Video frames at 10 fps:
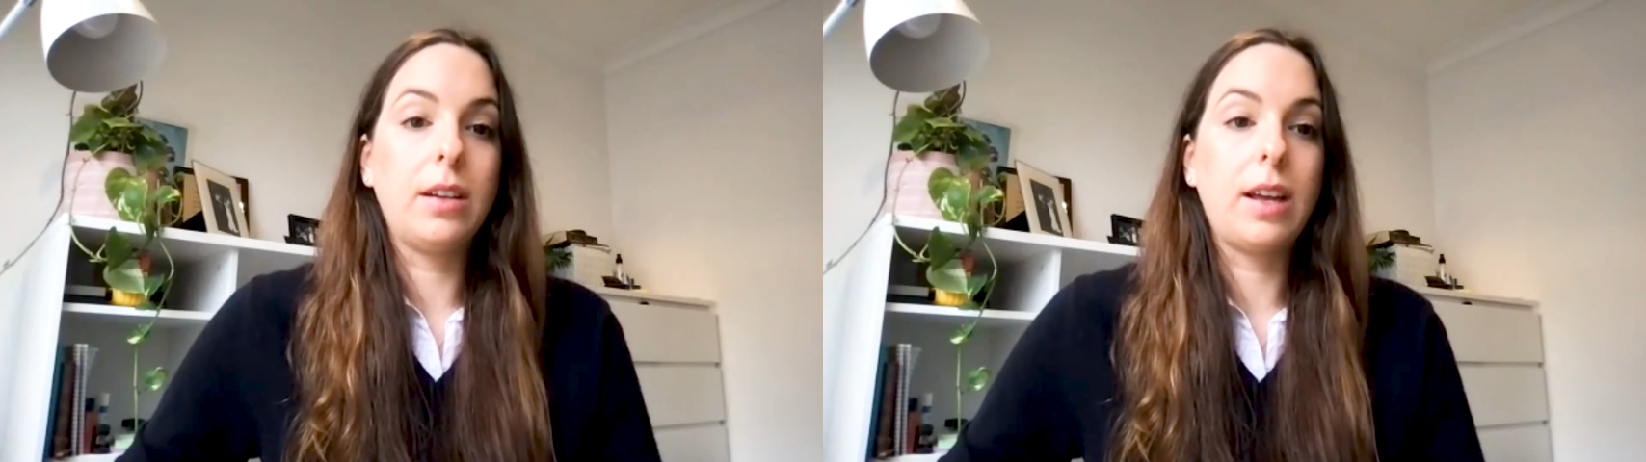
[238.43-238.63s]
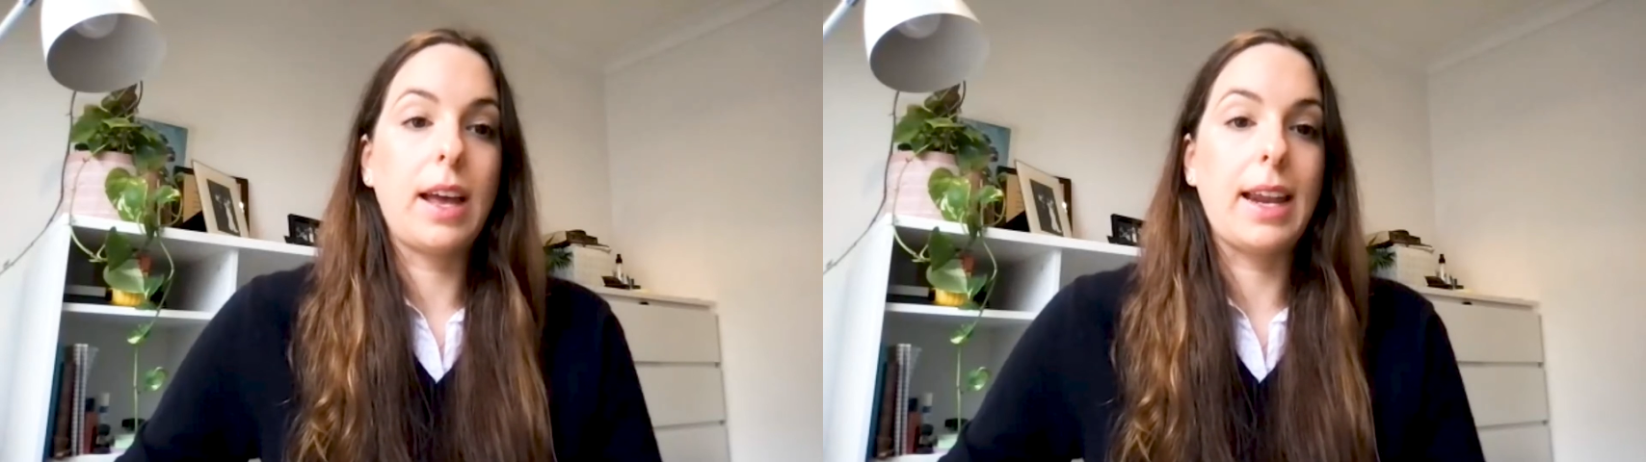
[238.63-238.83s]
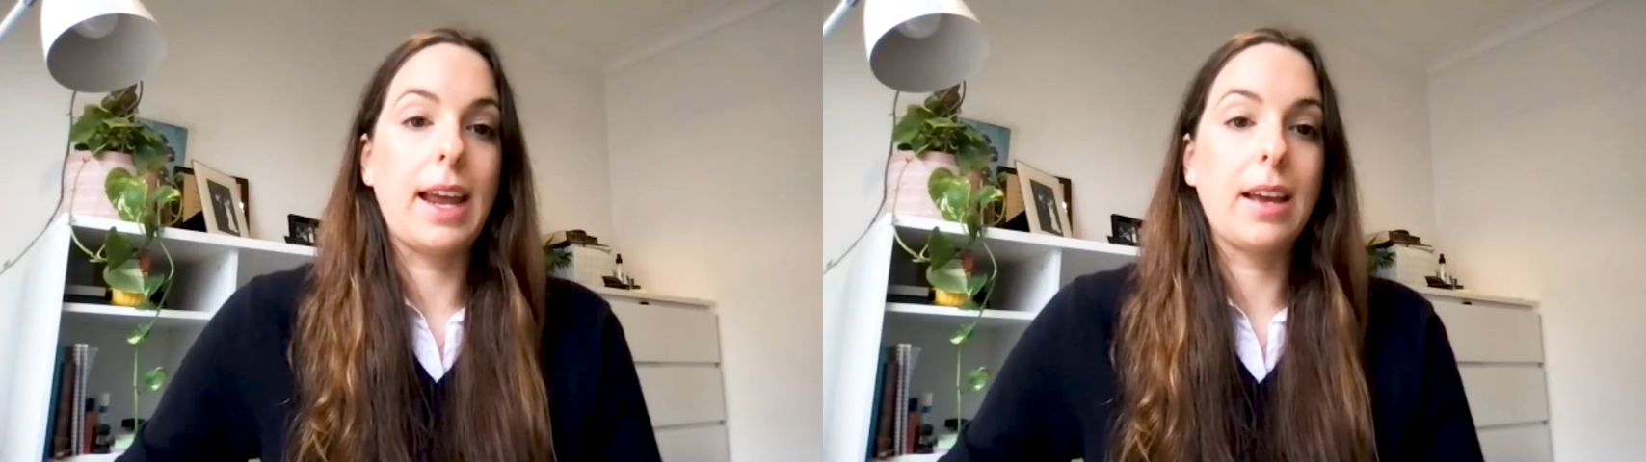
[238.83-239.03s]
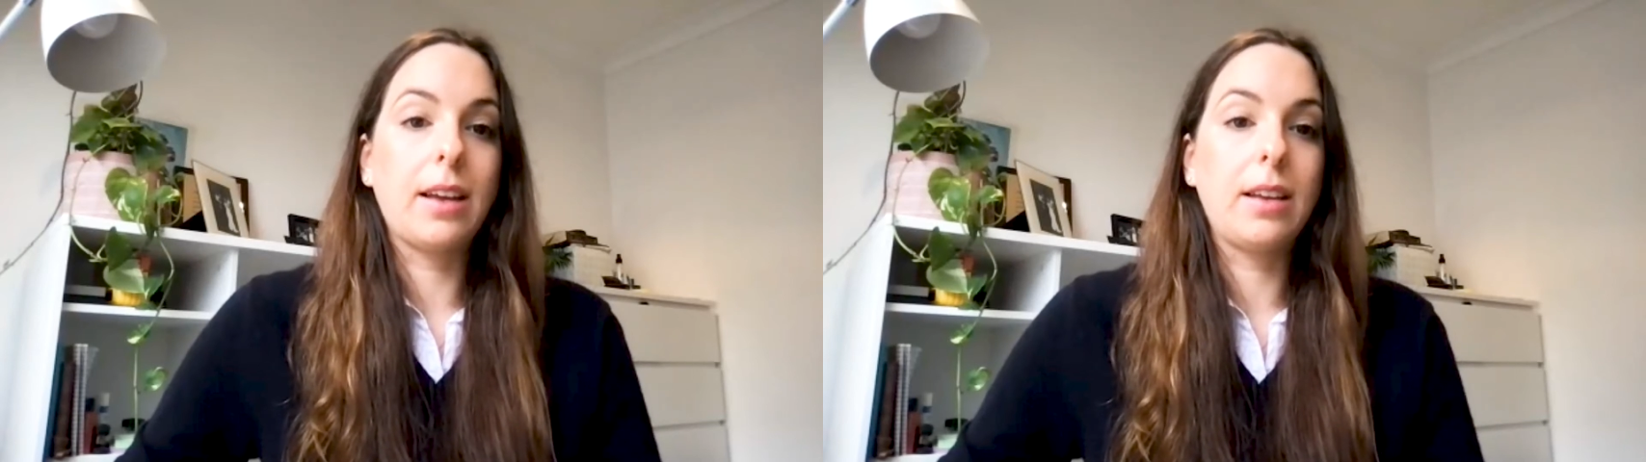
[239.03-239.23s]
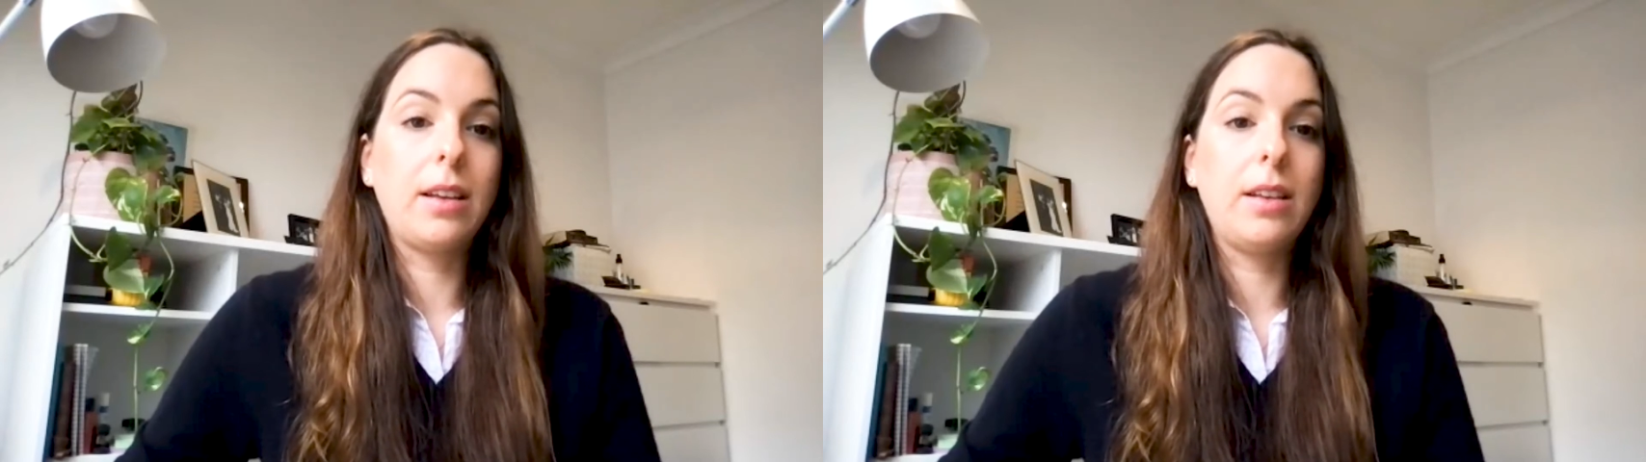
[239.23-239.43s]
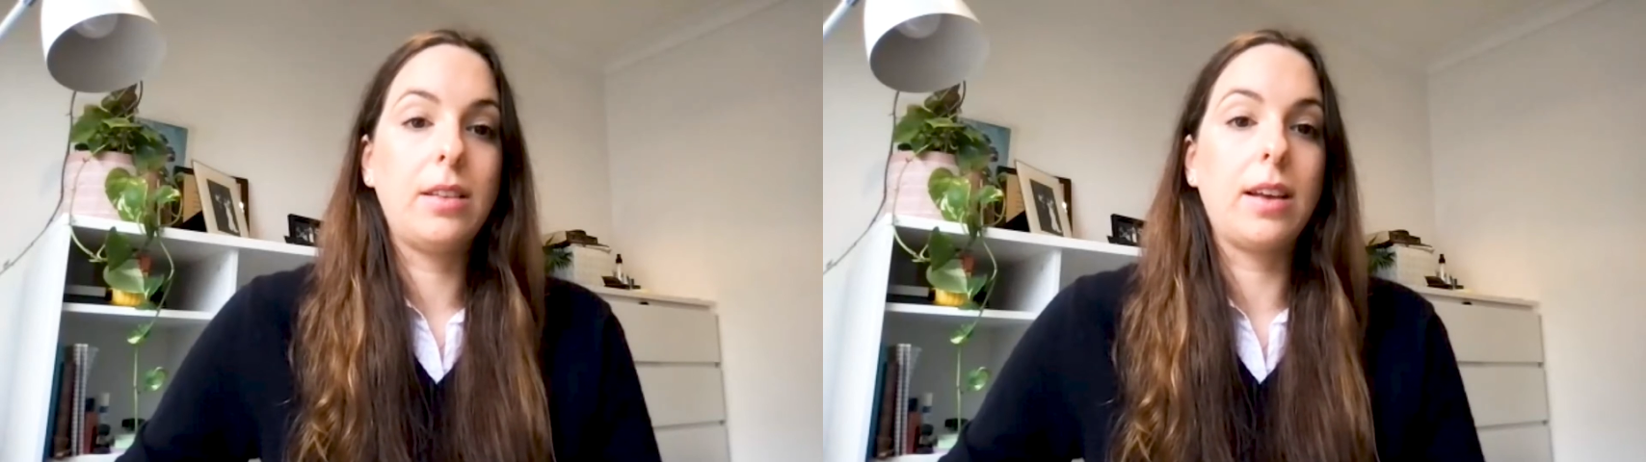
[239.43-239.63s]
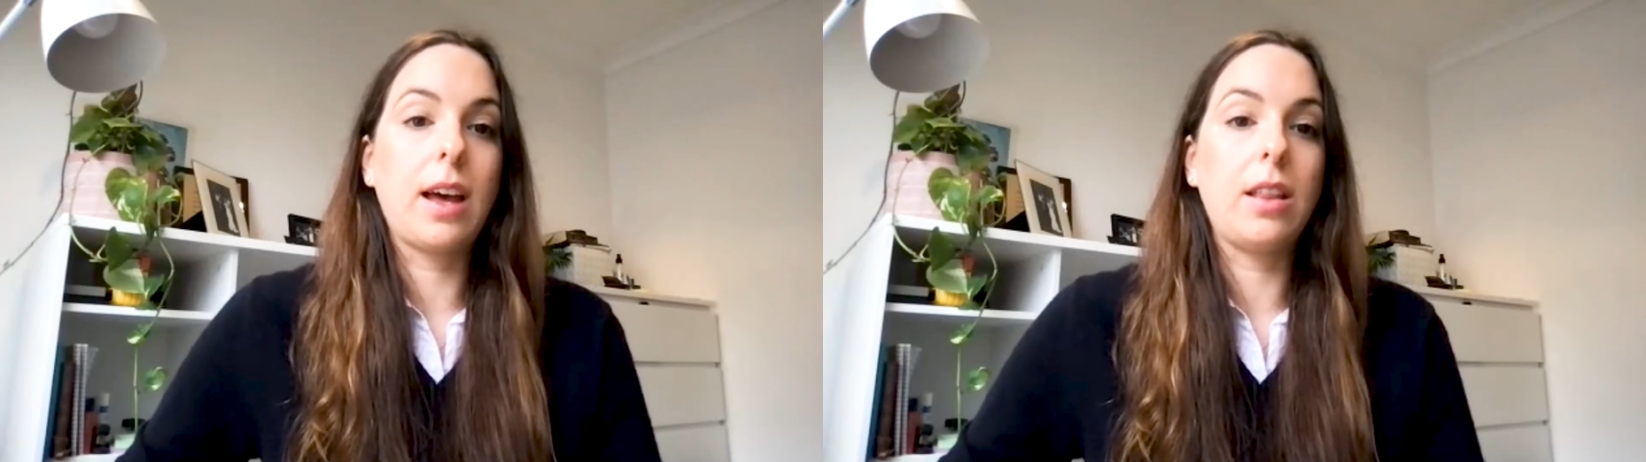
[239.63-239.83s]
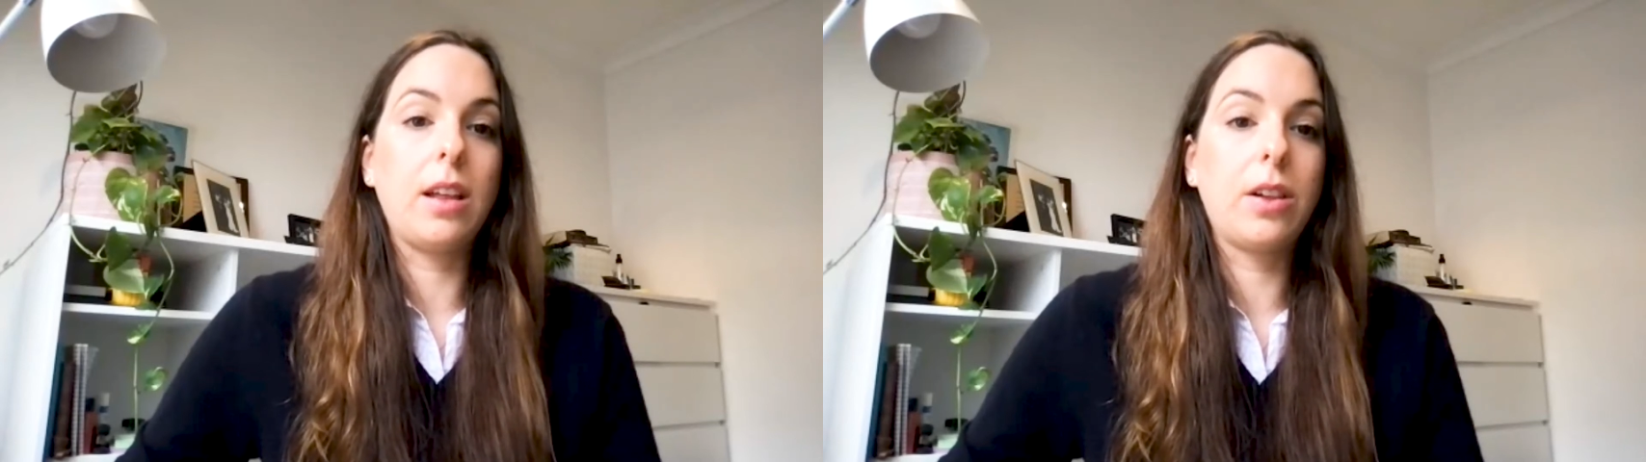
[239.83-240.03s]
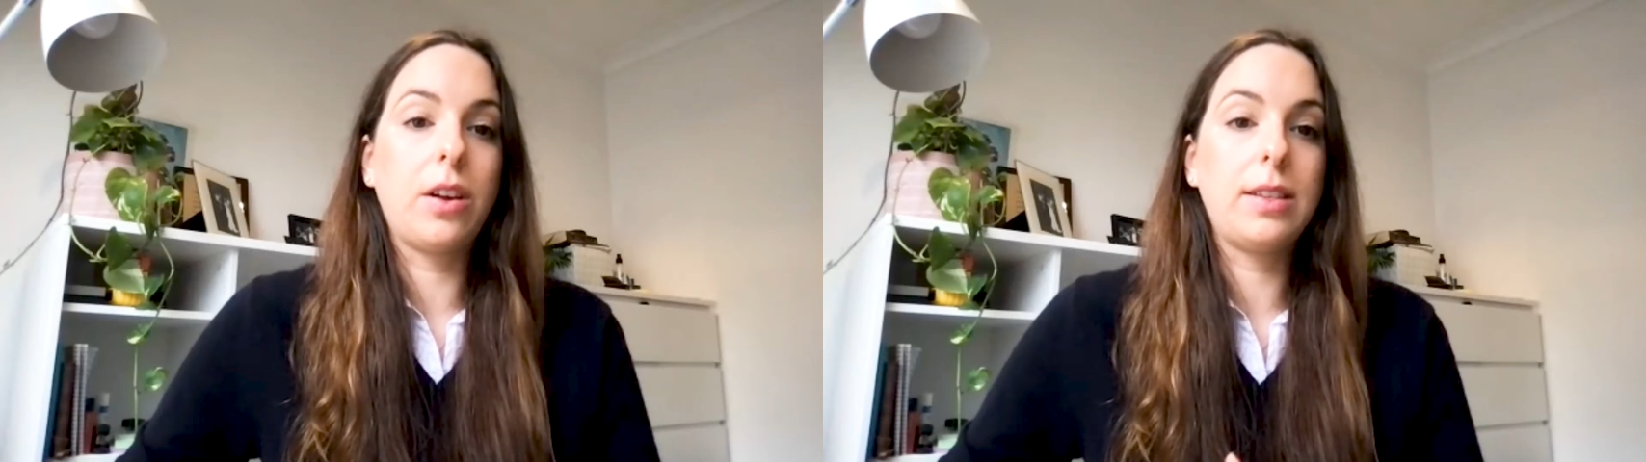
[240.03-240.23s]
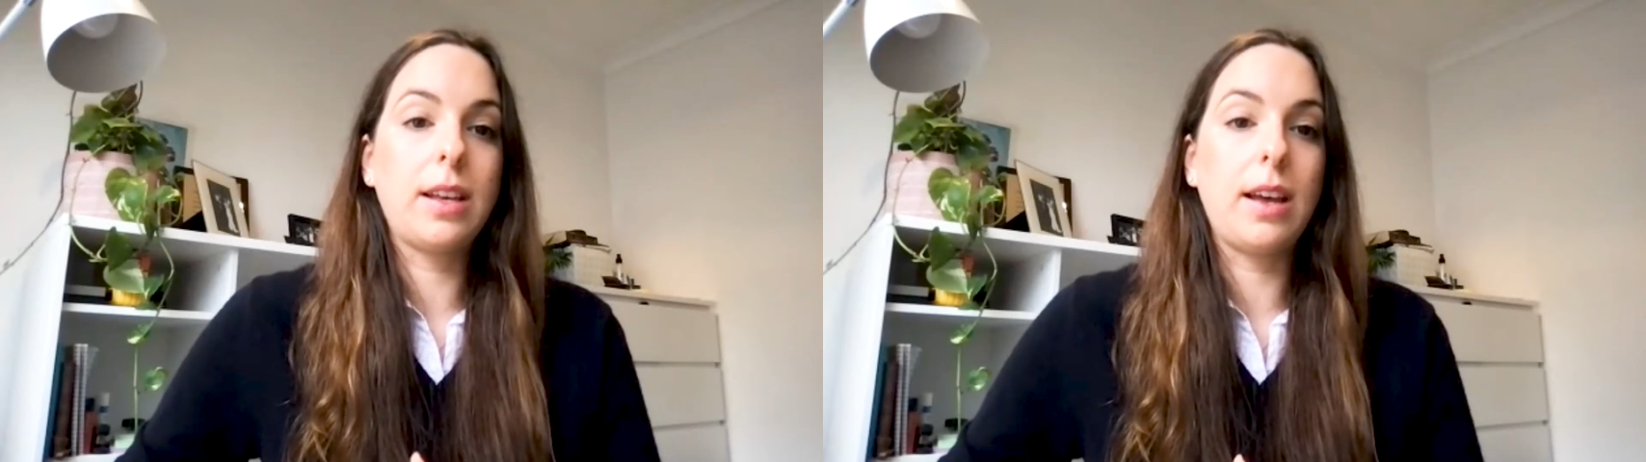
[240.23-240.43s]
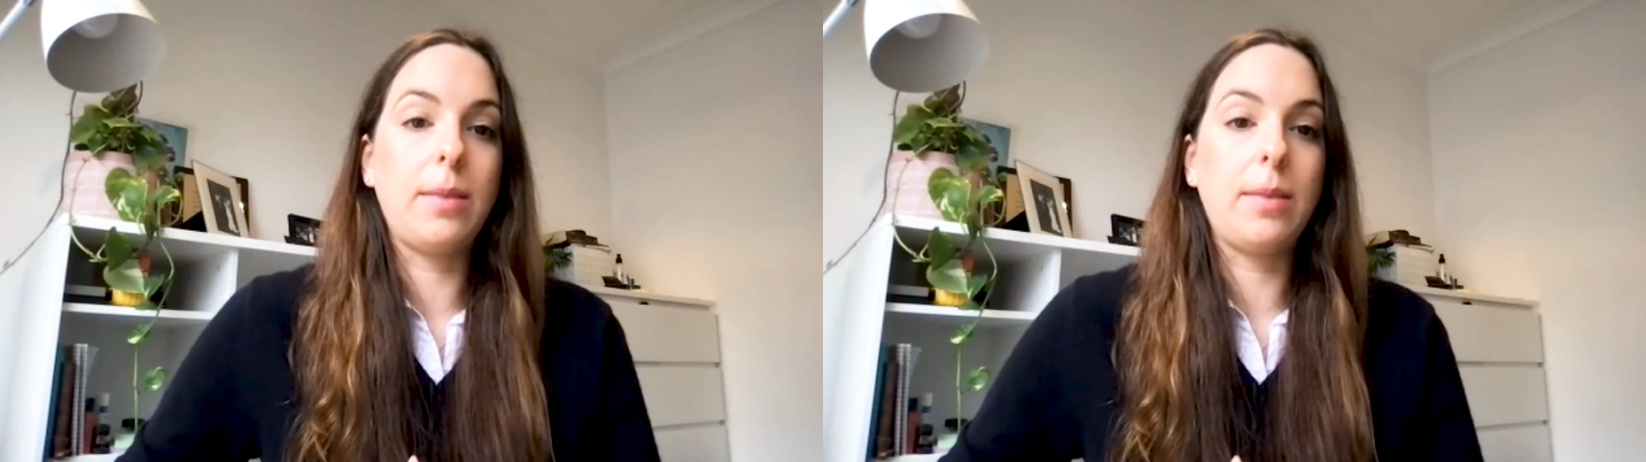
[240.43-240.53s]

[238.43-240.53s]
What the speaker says: a headache. So kind of the closer in